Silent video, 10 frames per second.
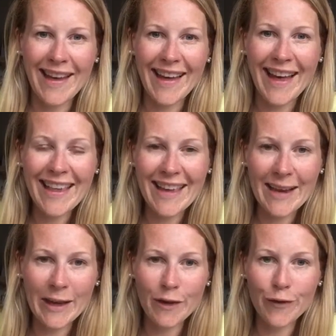Hi there,
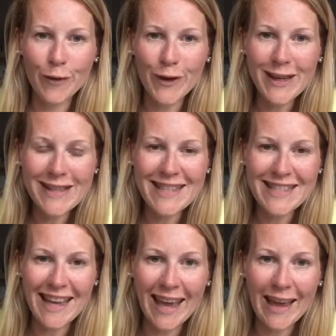Year 4.
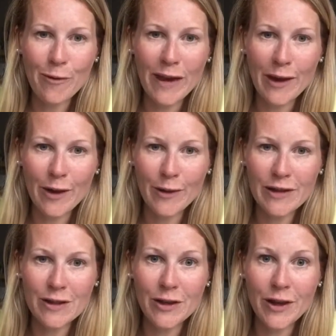Today we are going
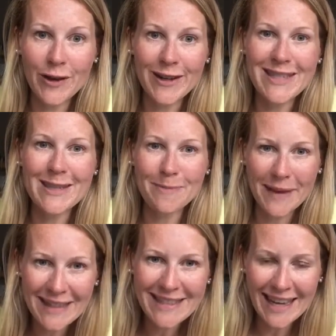to do our
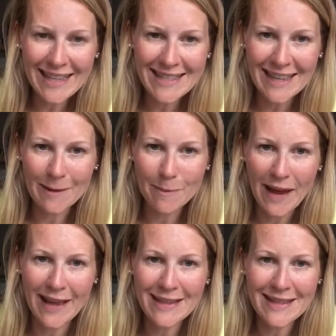speed test in
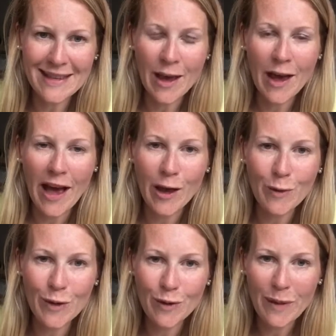maths. I
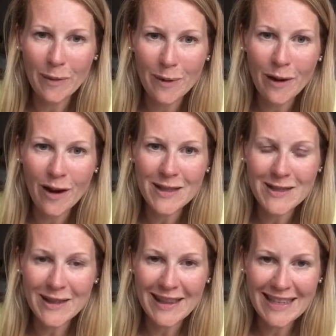hope you remember us
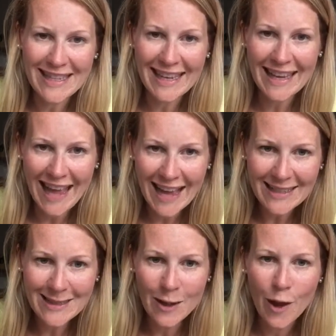doing these in
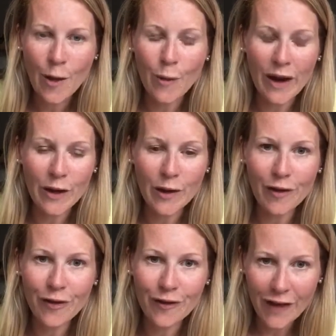class where you
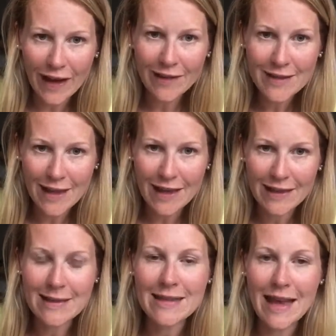got 5
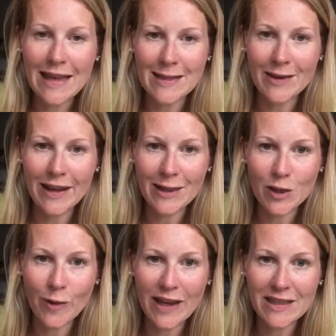seconds to answer
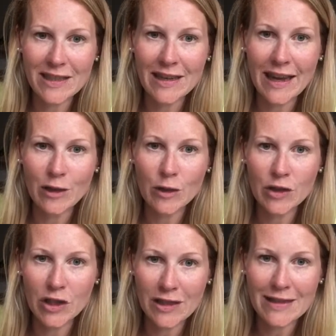each question and you
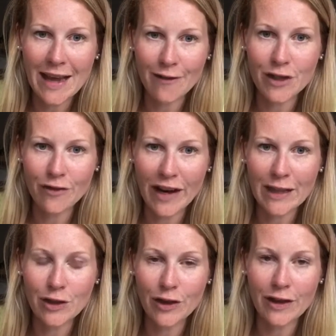just have to
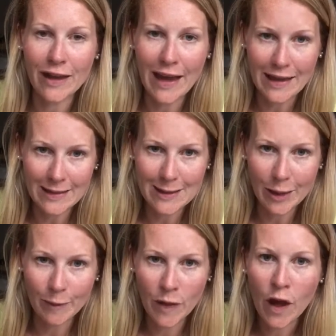write down the answer.
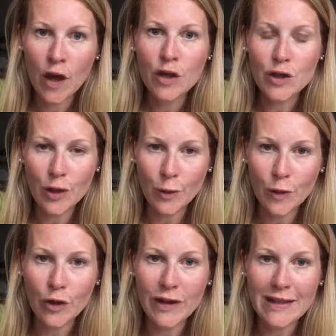So
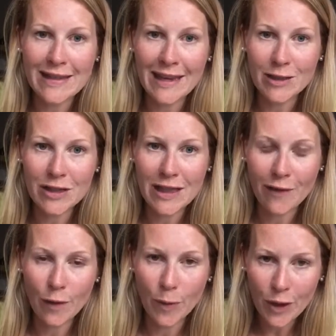you need to get
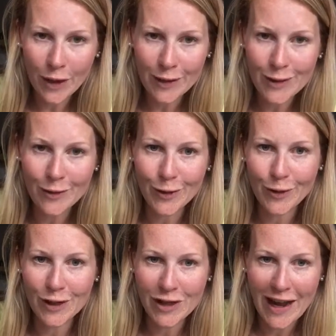yourself a book to
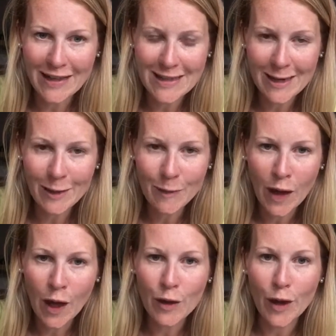record your answer,
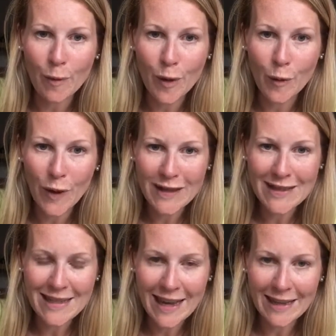number 1
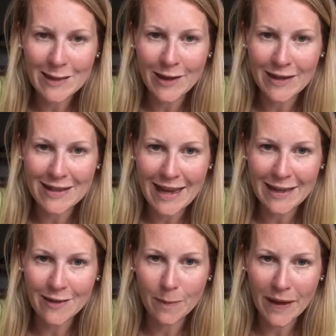to 10 down the side
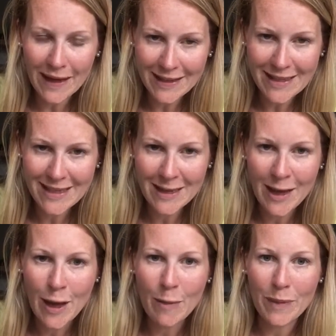of the page.
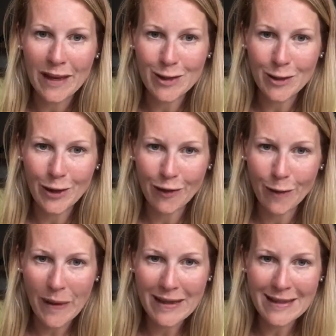Make sure you have a
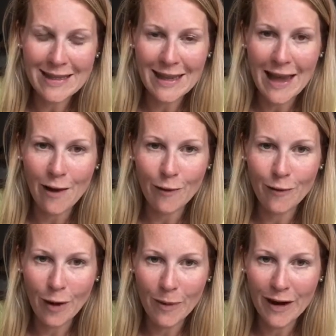pencil and
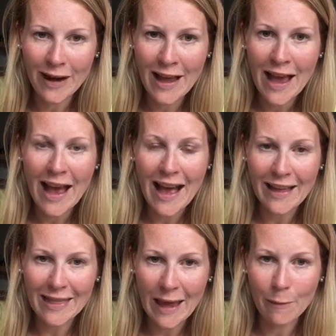rubber
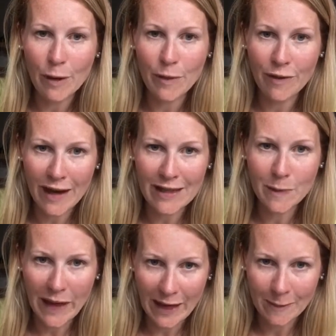and then we'll be ready to
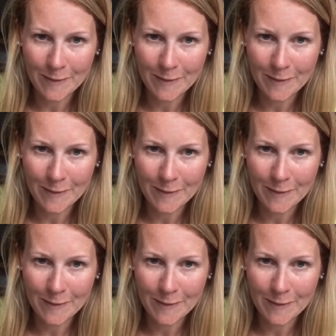begin.